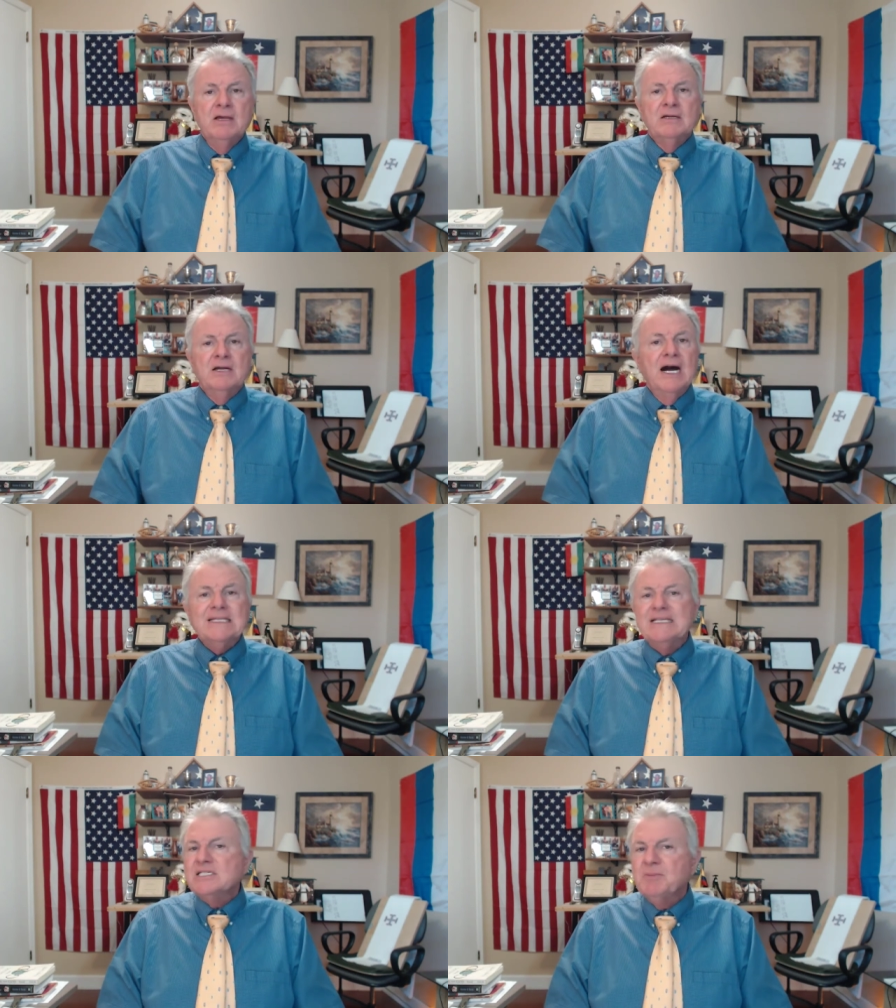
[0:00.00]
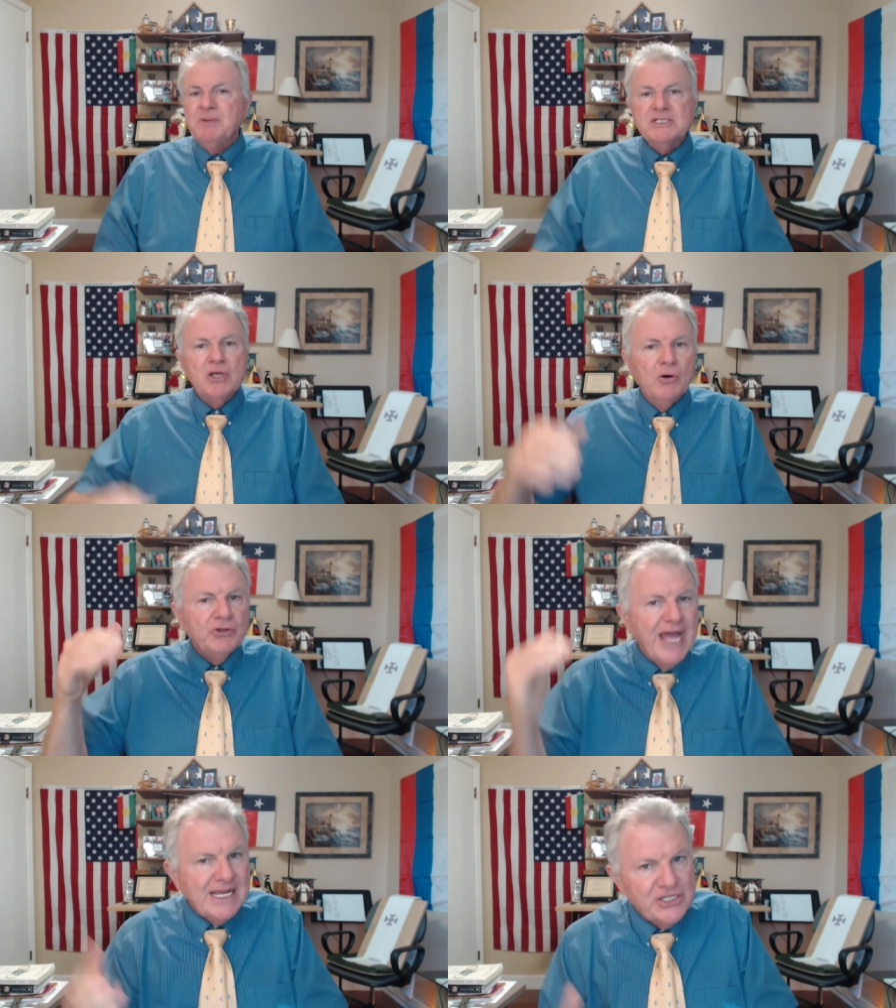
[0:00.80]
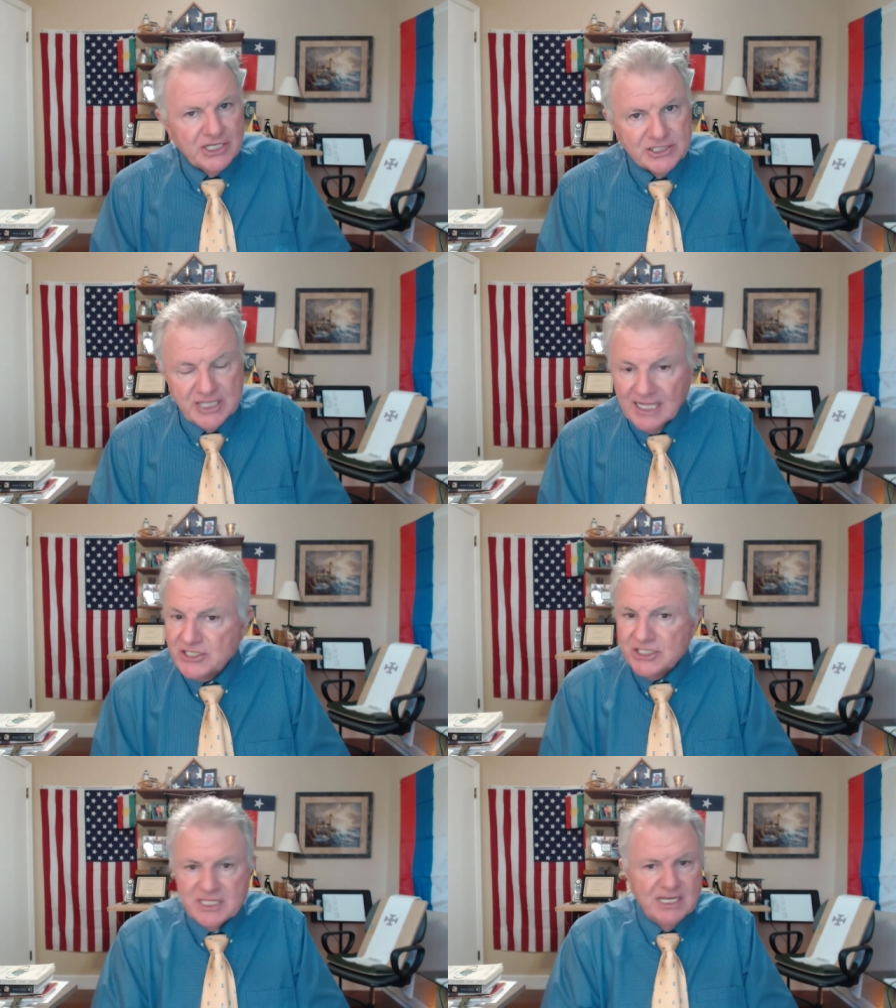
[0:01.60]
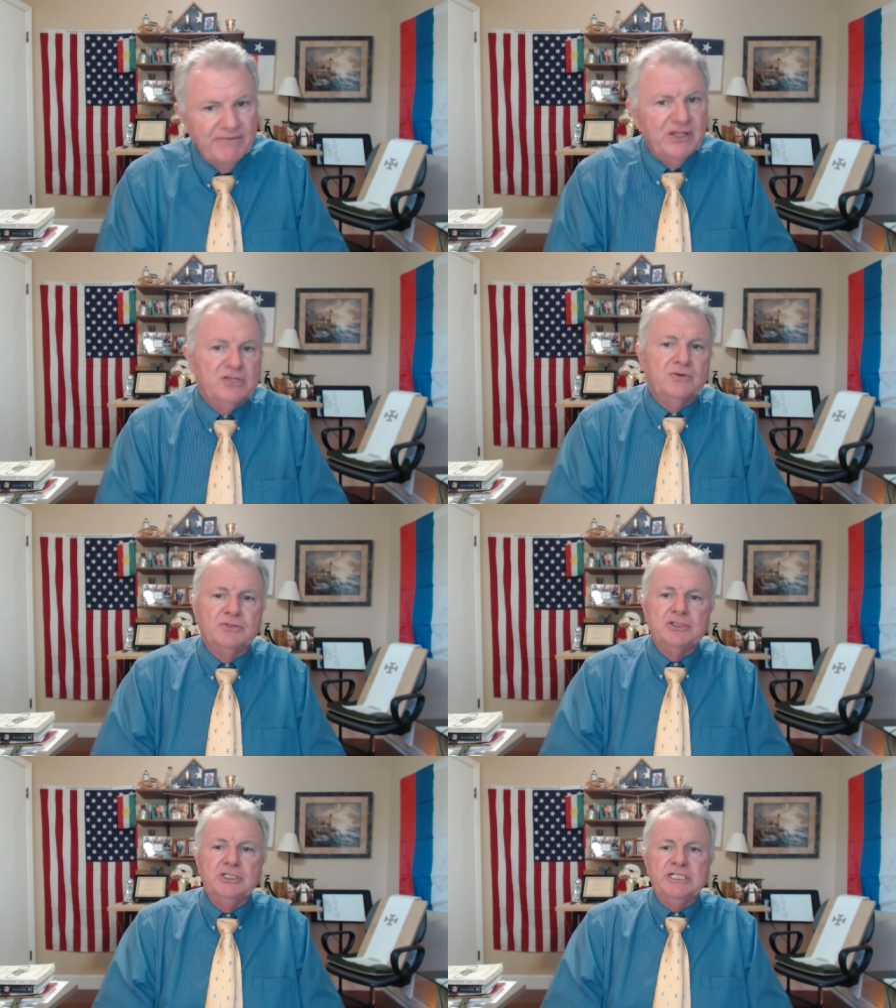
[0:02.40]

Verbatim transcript: God disciplines whole nations, not just individuals.